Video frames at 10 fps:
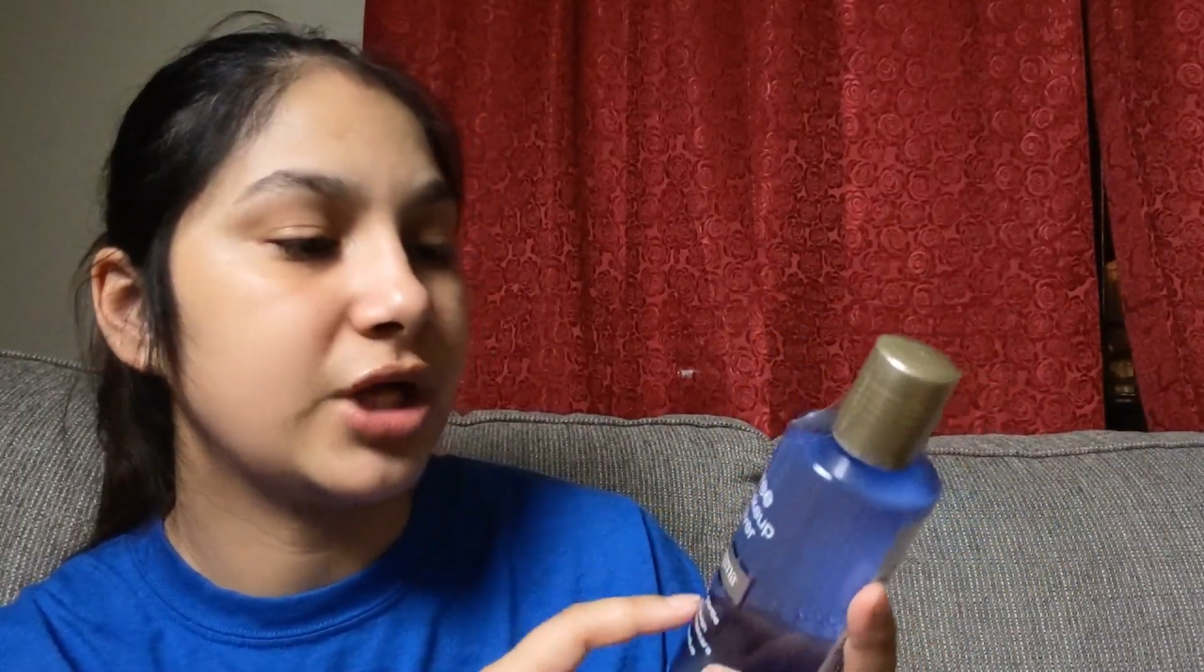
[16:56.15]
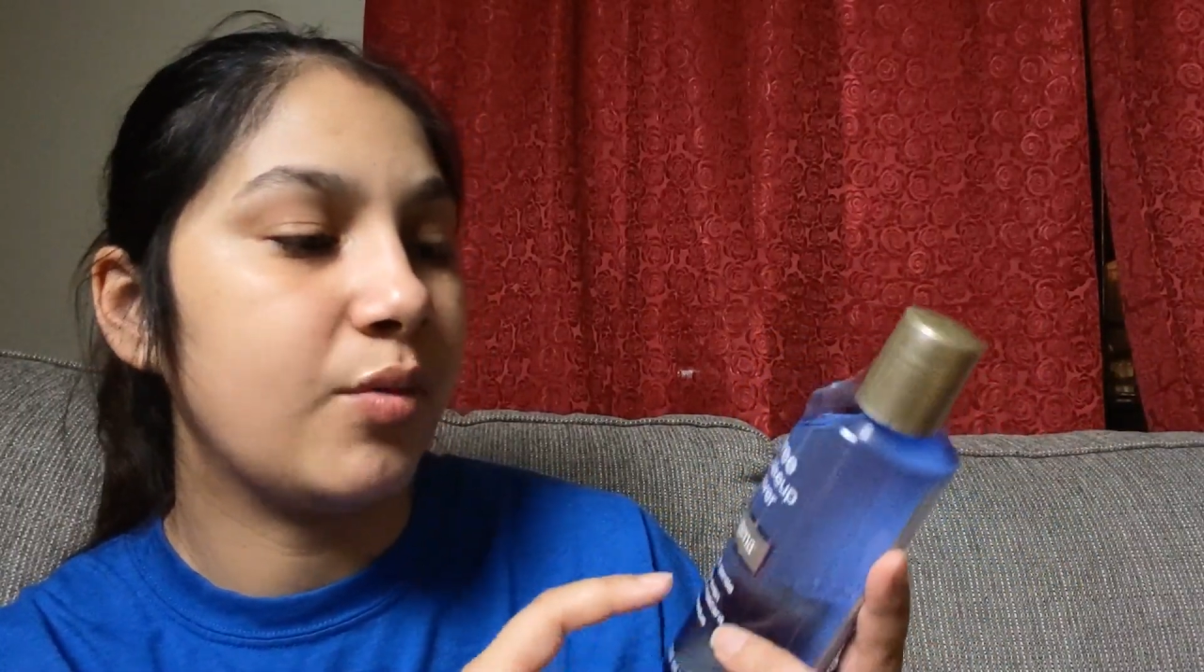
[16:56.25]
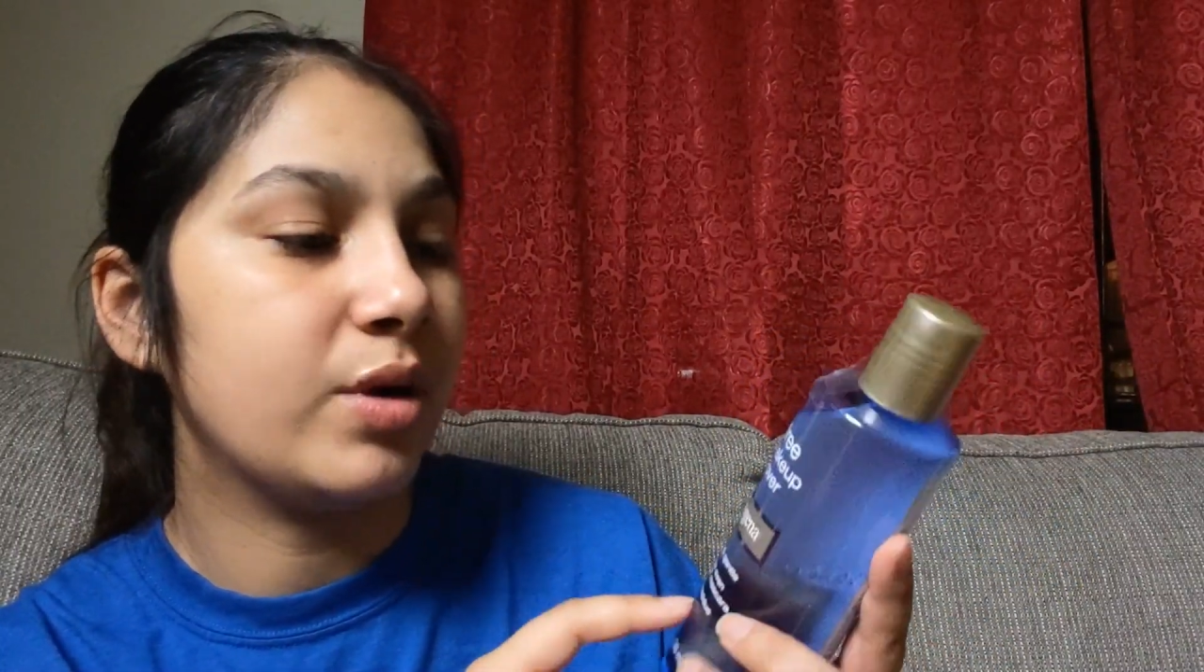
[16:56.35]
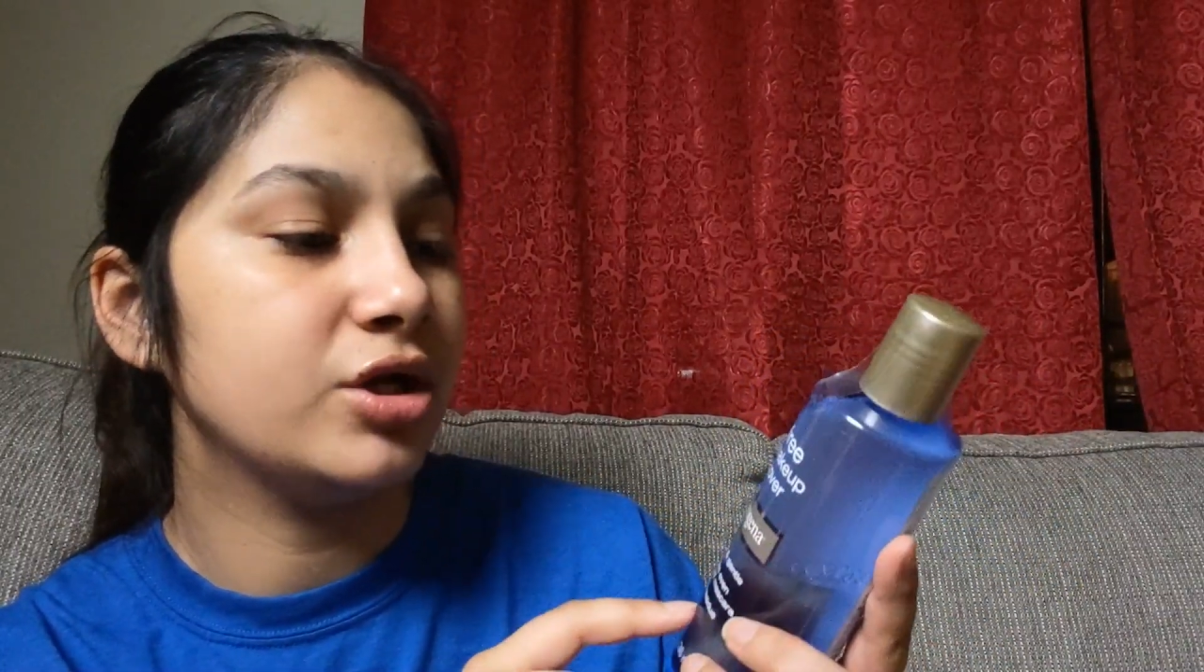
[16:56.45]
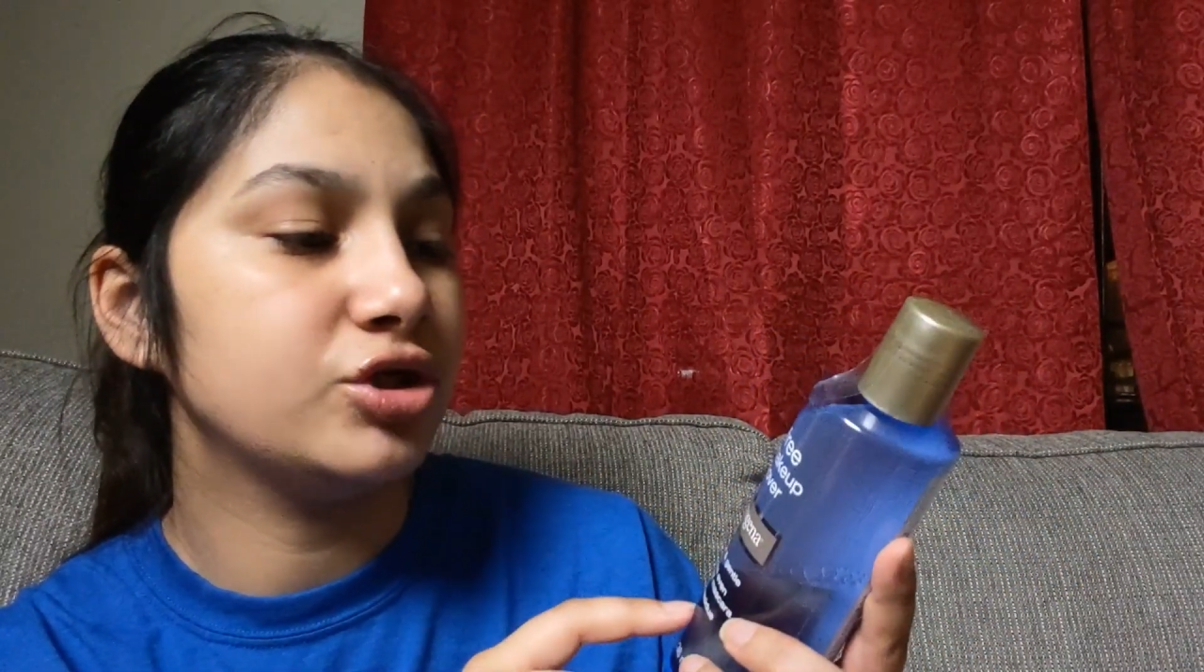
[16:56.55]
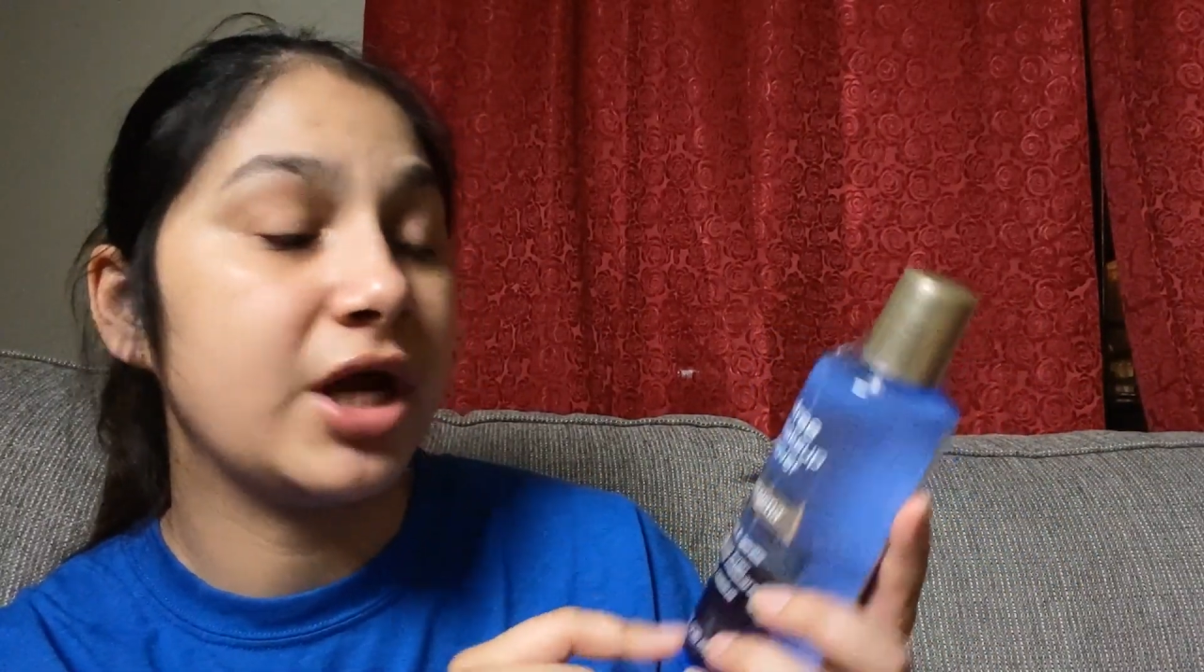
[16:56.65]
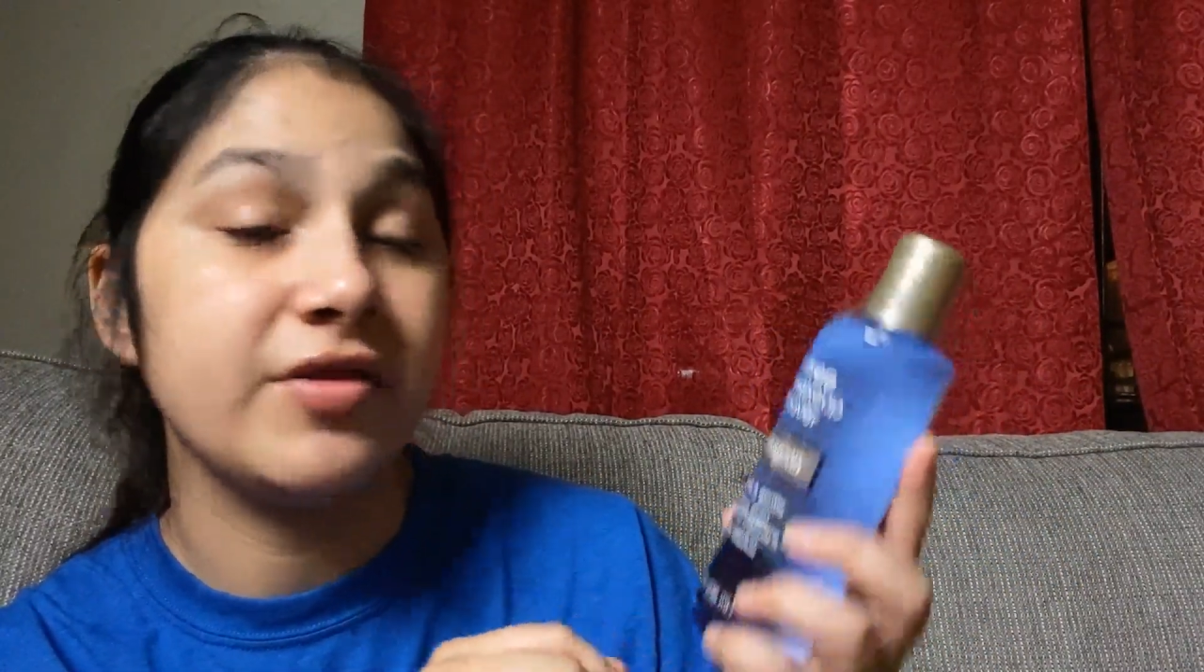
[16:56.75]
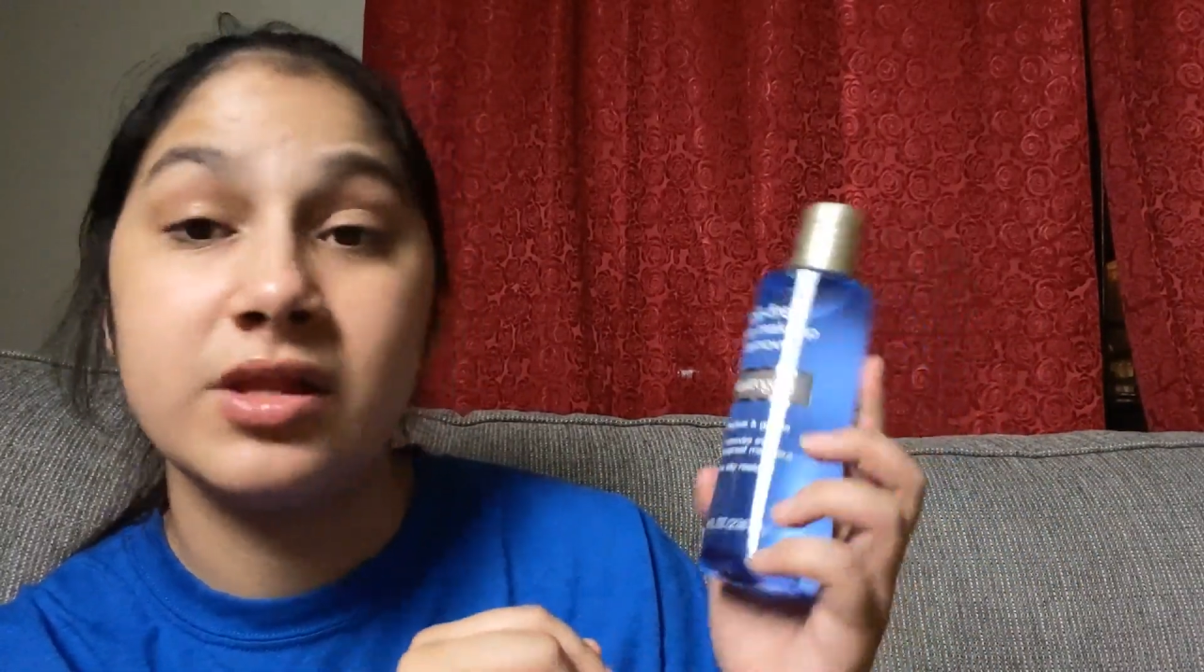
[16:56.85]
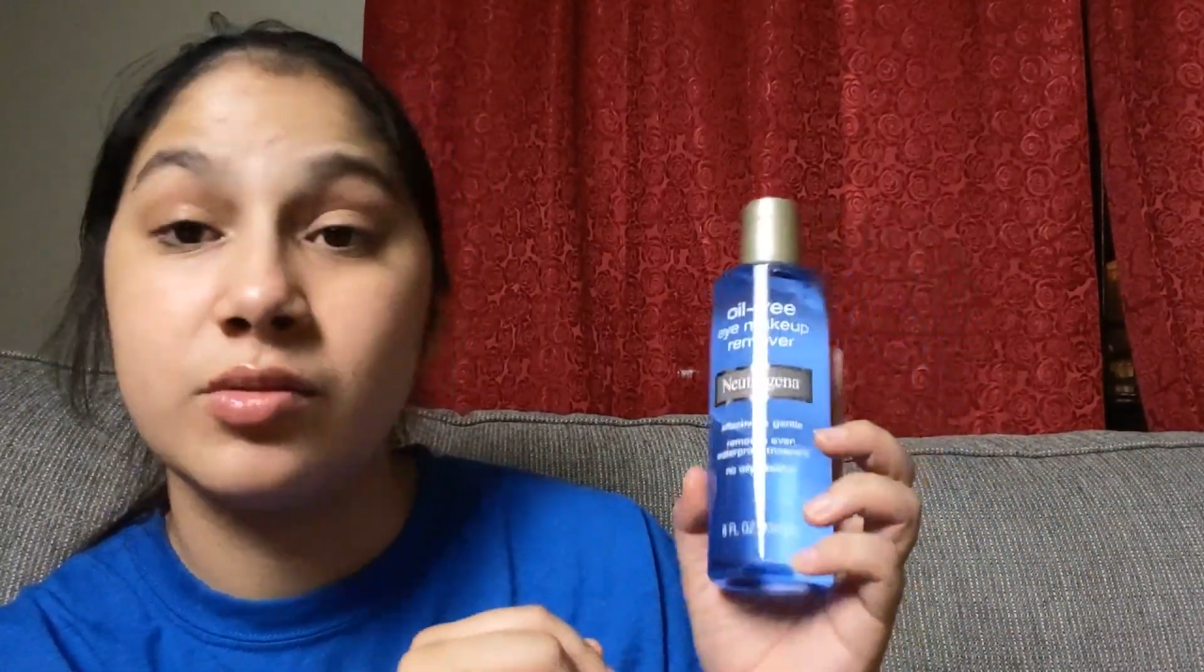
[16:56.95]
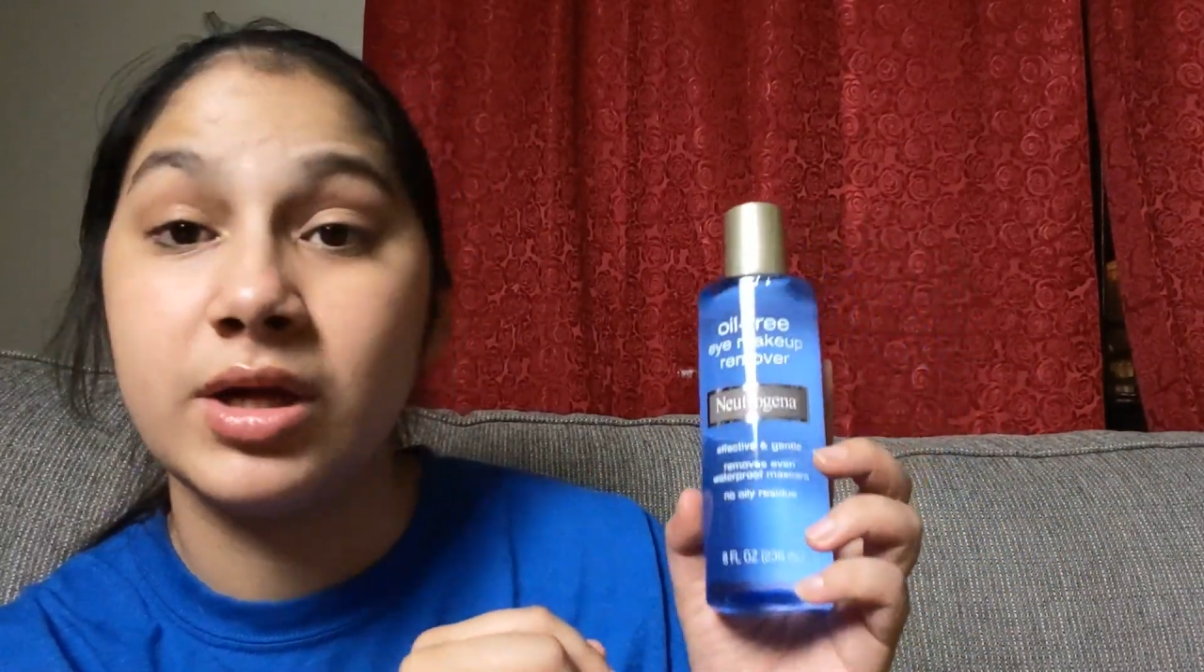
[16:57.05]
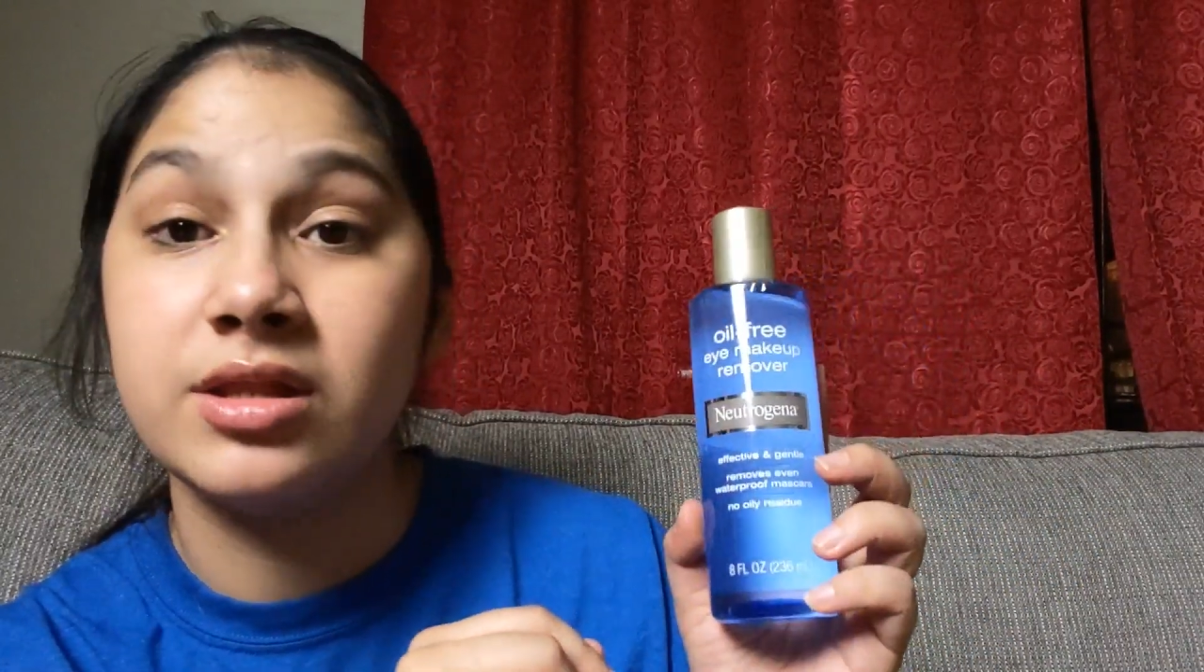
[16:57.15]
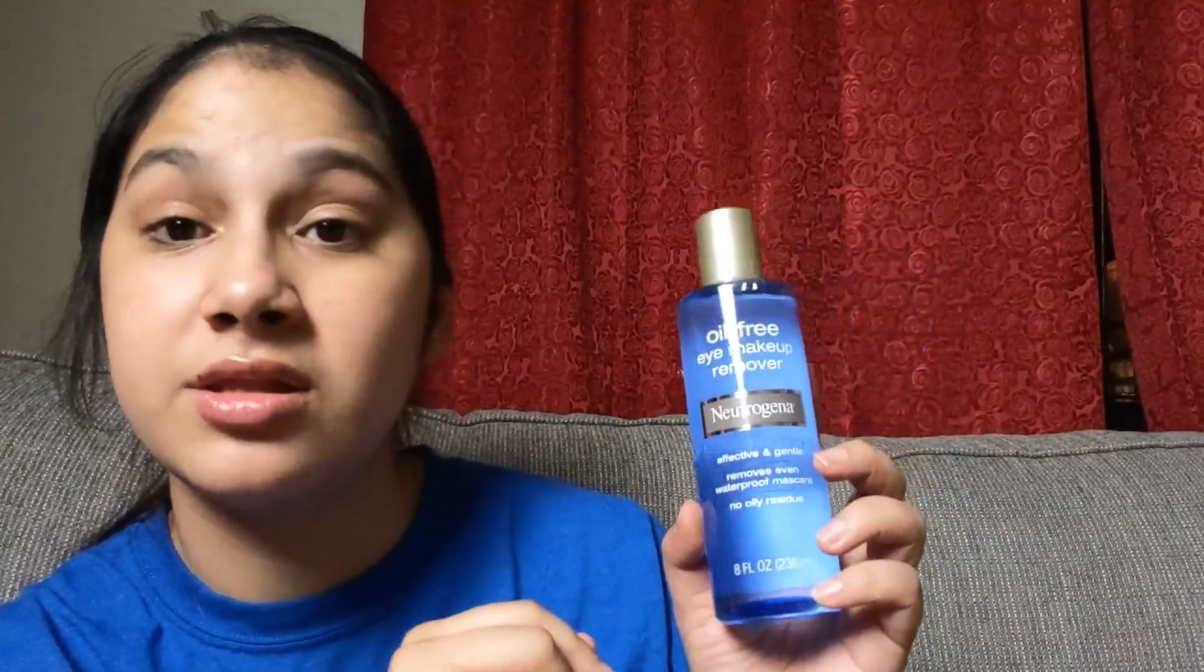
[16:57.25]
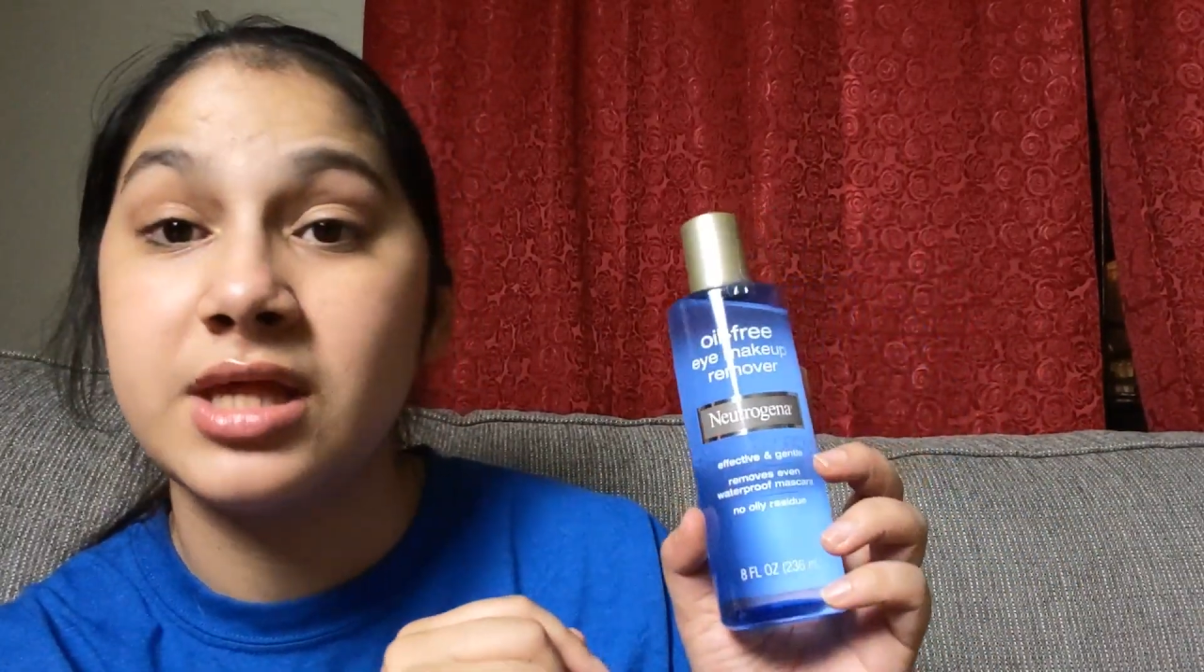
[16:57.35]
I wanted to try this one,